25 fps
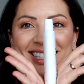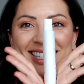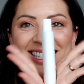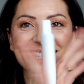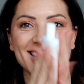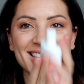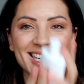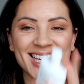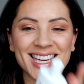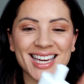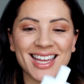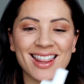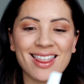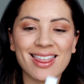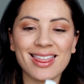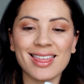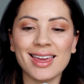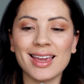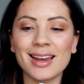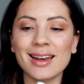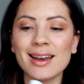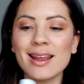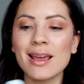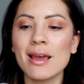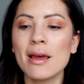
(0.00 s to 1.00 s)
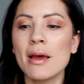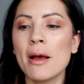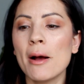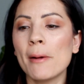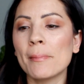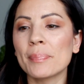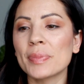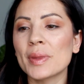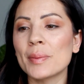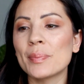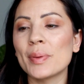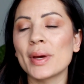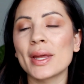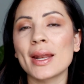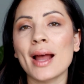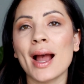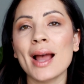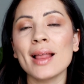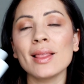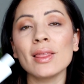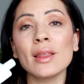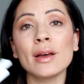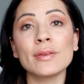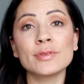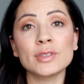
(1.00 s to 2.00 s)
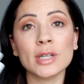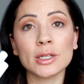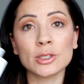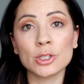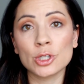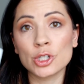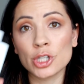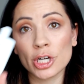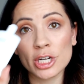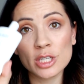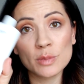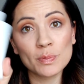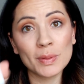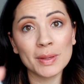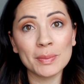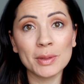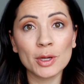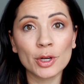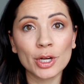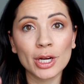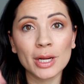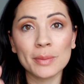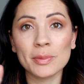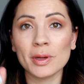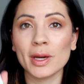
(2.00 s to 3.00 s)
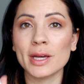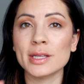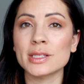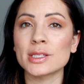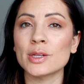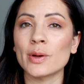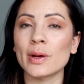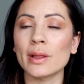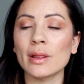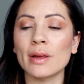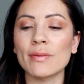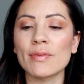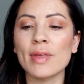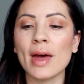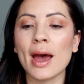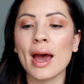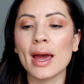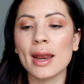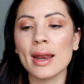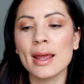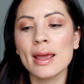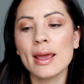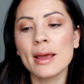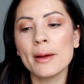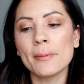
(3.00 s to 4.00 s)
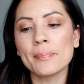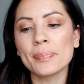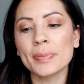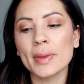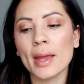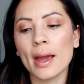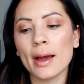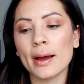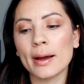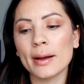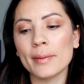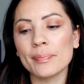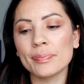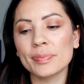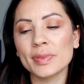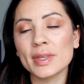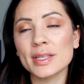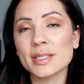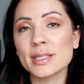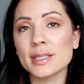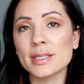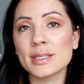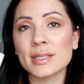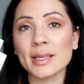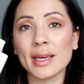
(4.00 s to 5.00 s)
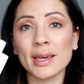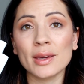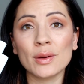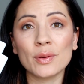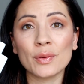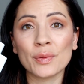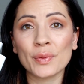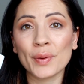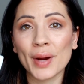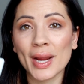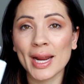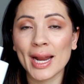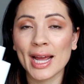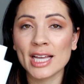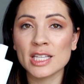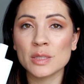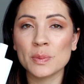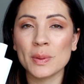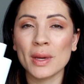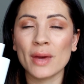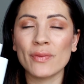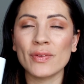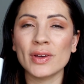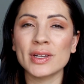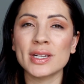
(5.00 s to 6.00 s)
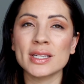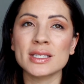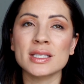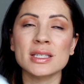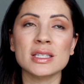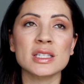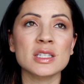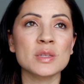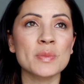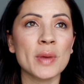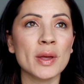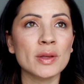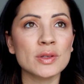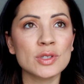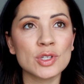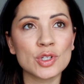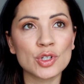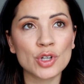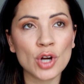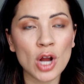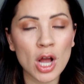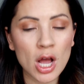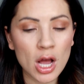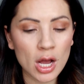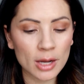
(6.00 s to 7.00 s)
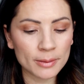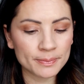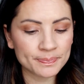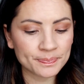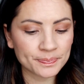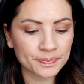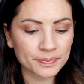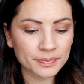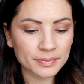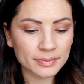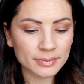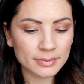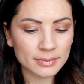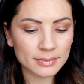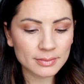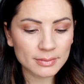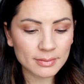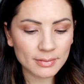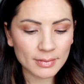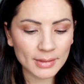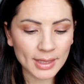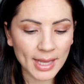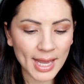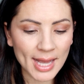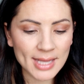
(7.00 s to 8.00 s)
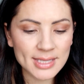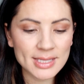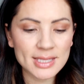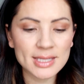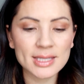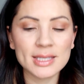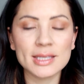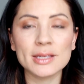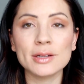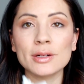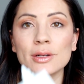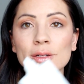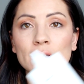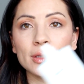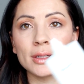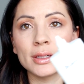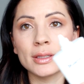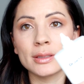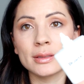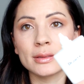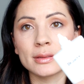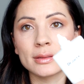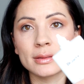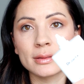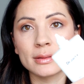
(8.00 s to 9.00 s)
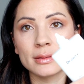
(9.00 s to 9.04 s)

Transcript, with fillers: and sleek and thin. But I love Dr. Jart's BB cream. You guys know I love that. Um, this is a great SPF. It doesn't smell strong. It has this little,